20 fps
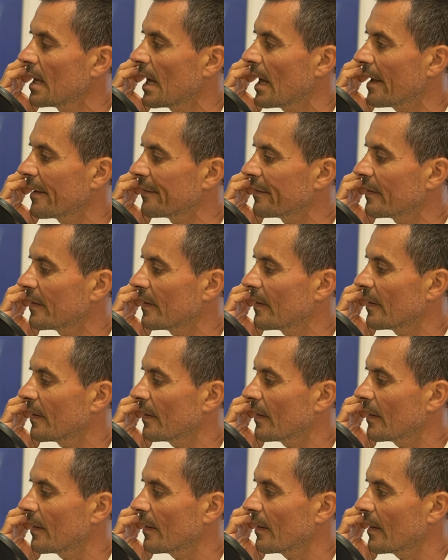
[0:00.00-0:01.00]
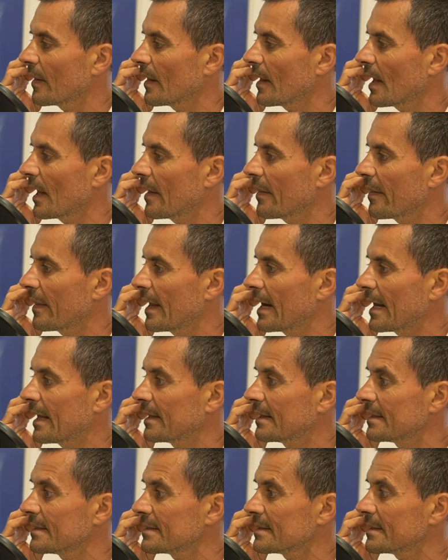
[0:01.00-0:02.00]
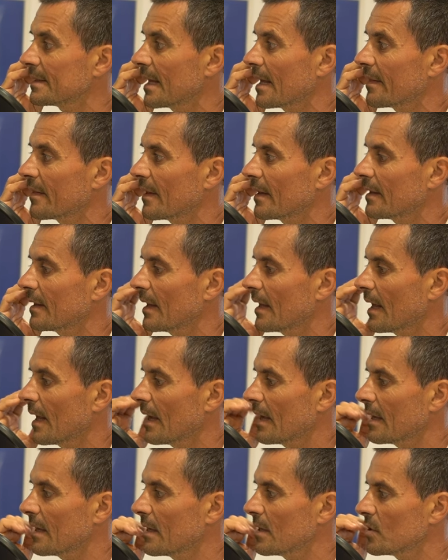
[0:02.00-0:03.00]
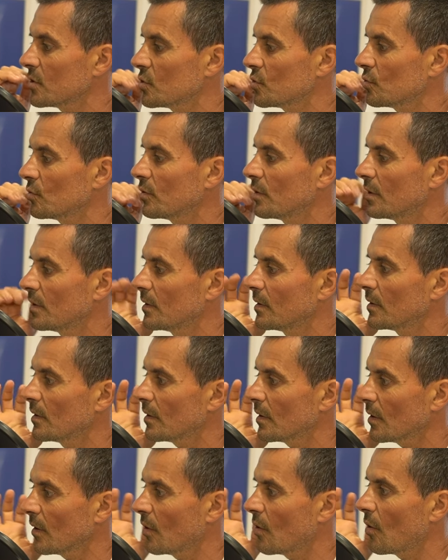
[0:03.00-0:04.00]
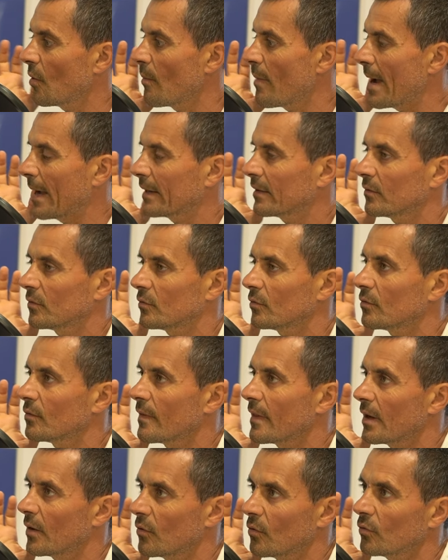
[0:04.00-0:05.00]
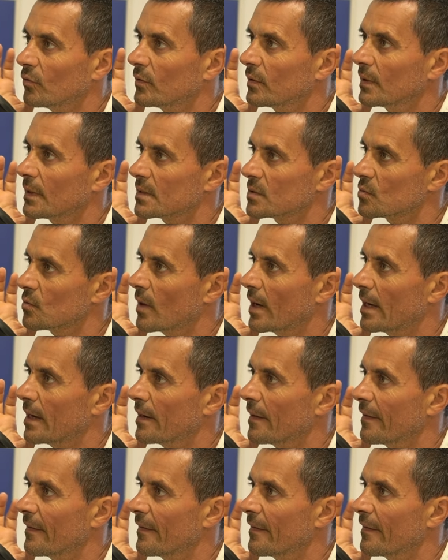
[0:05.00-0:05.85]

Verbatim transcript: and and then I understand that I should go back to the root as well.